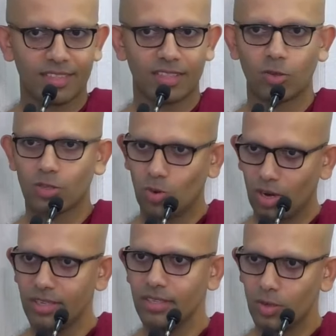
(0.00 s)
Those
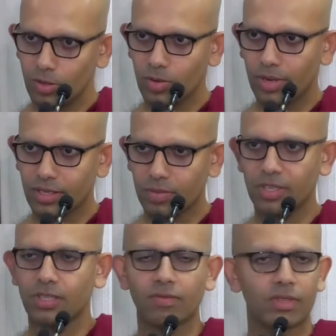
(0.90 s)
qualities also exist
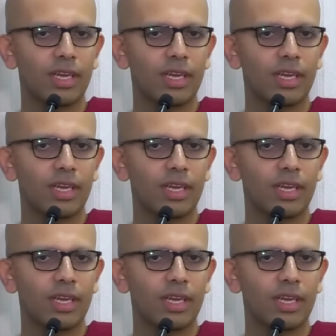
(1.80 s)
because if